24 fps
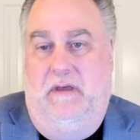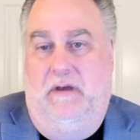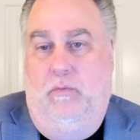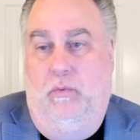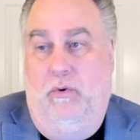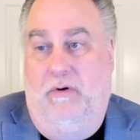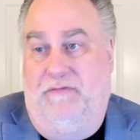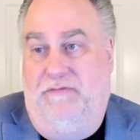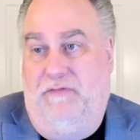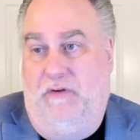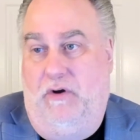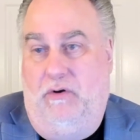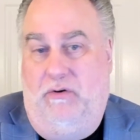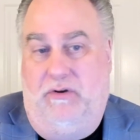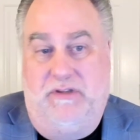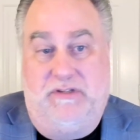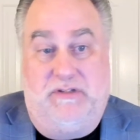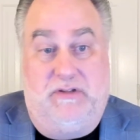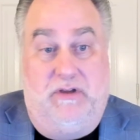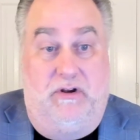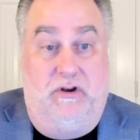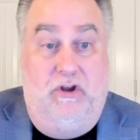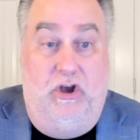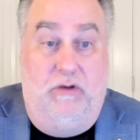We're focused
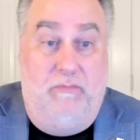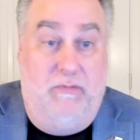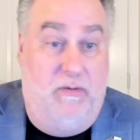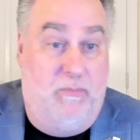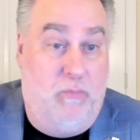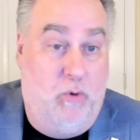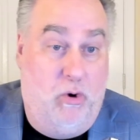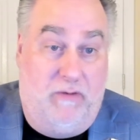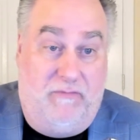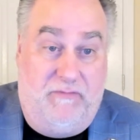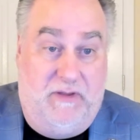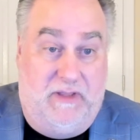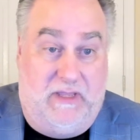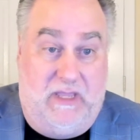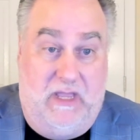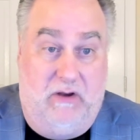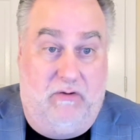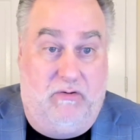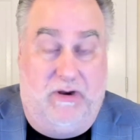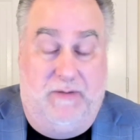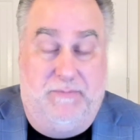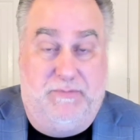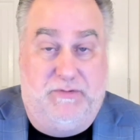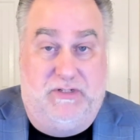on homomorphic
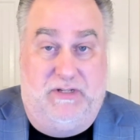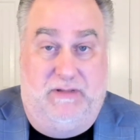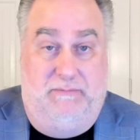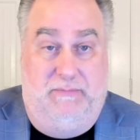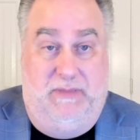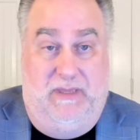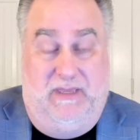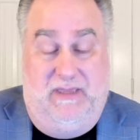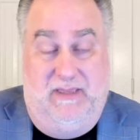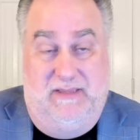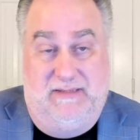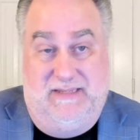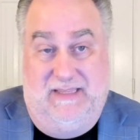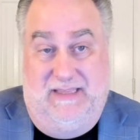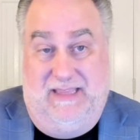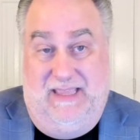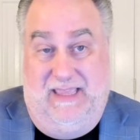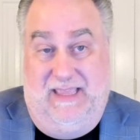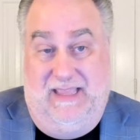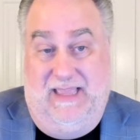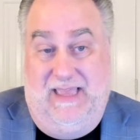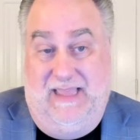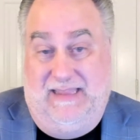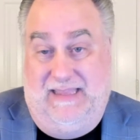encryption because at
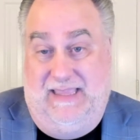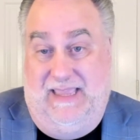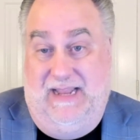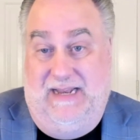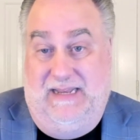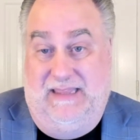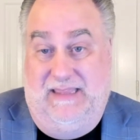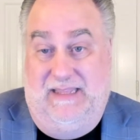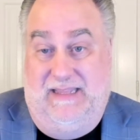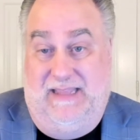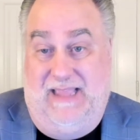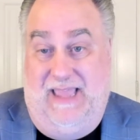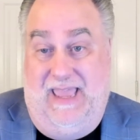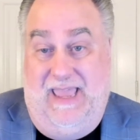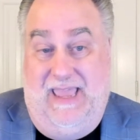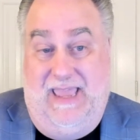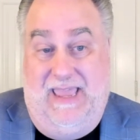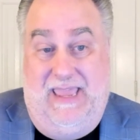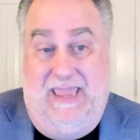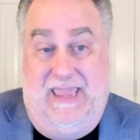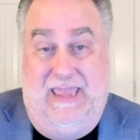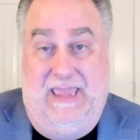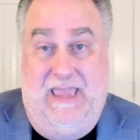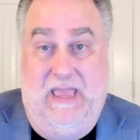the end of the
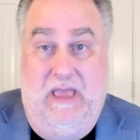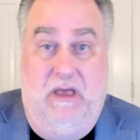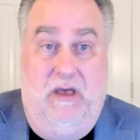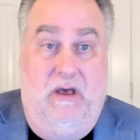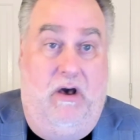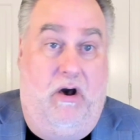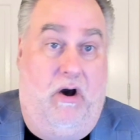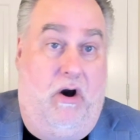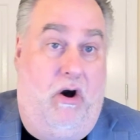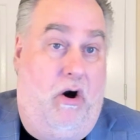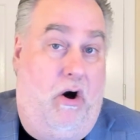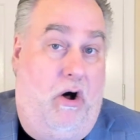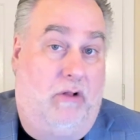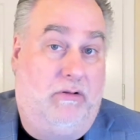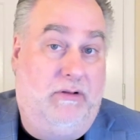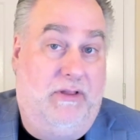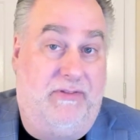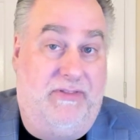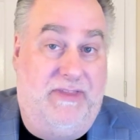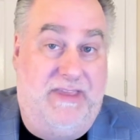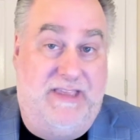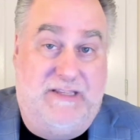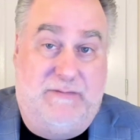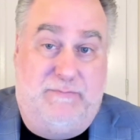day, all of
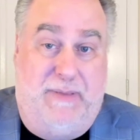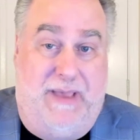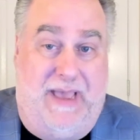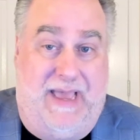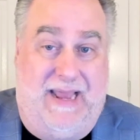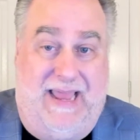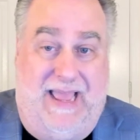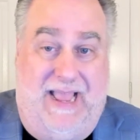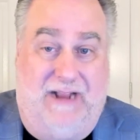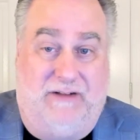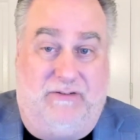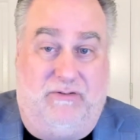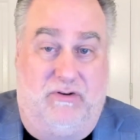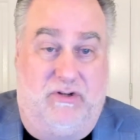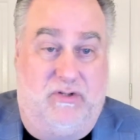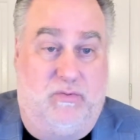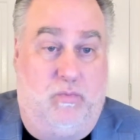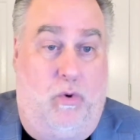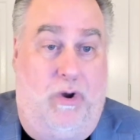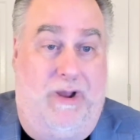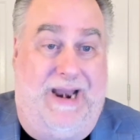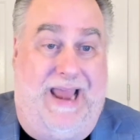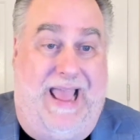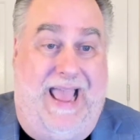these bad actors
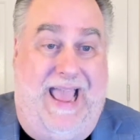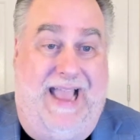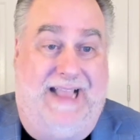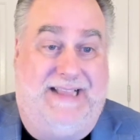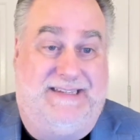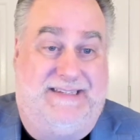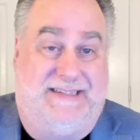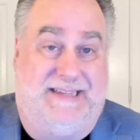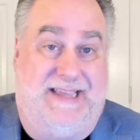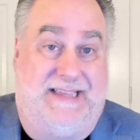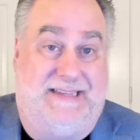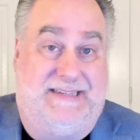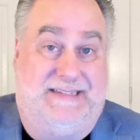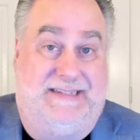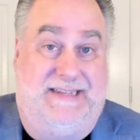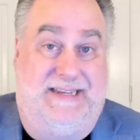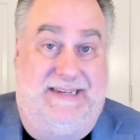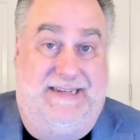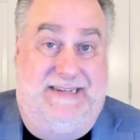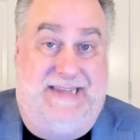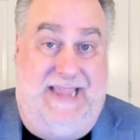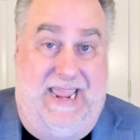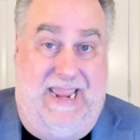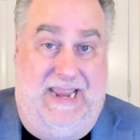want access to
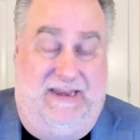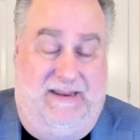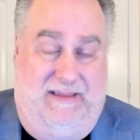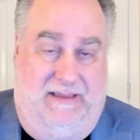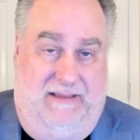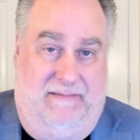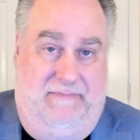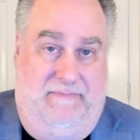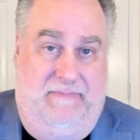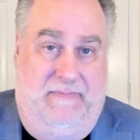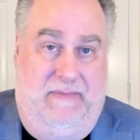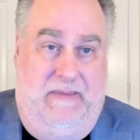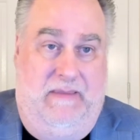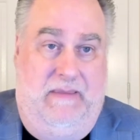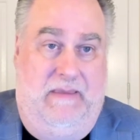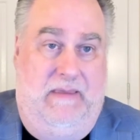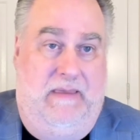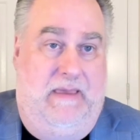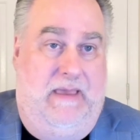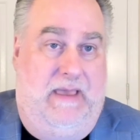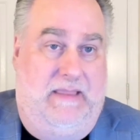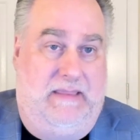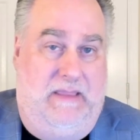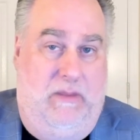data,
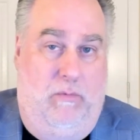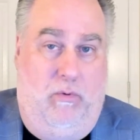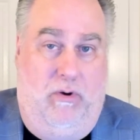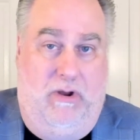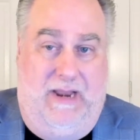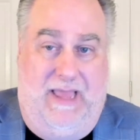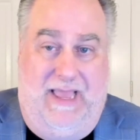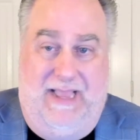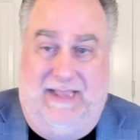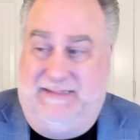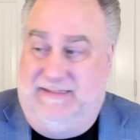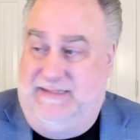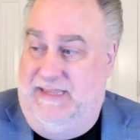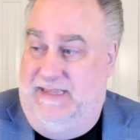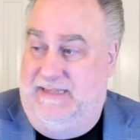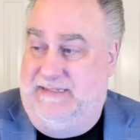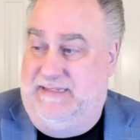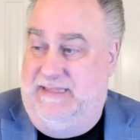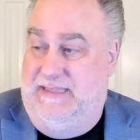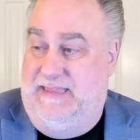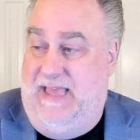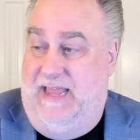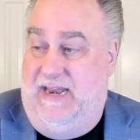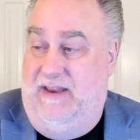and they want access
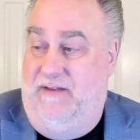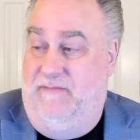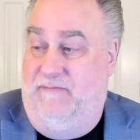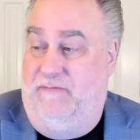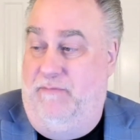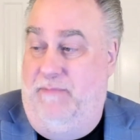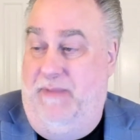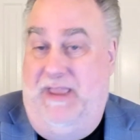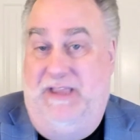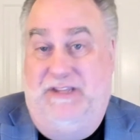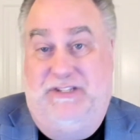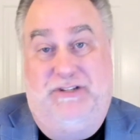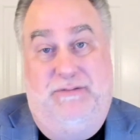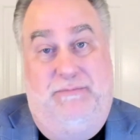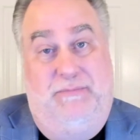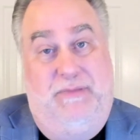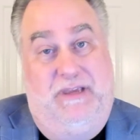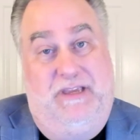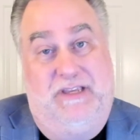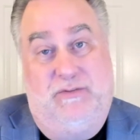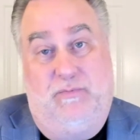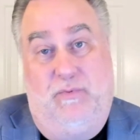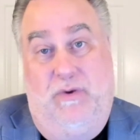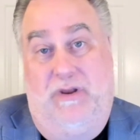to that information
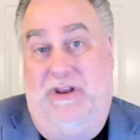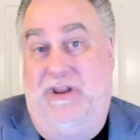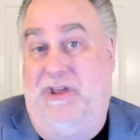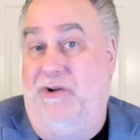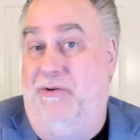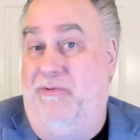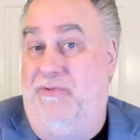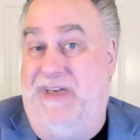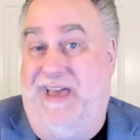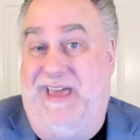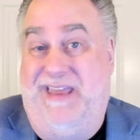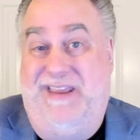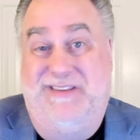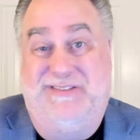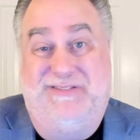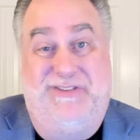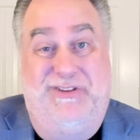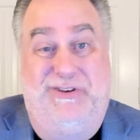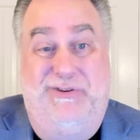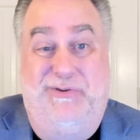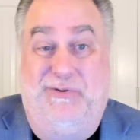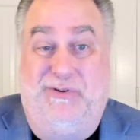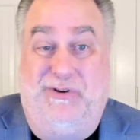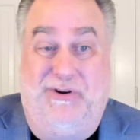because we know that is the
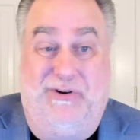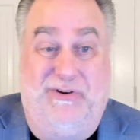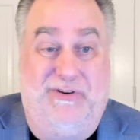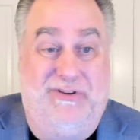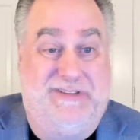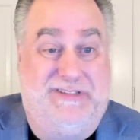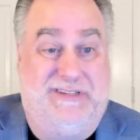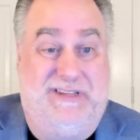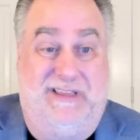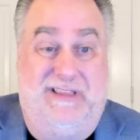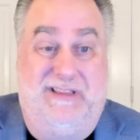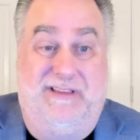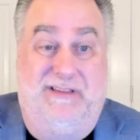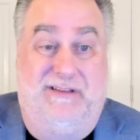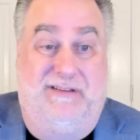new currency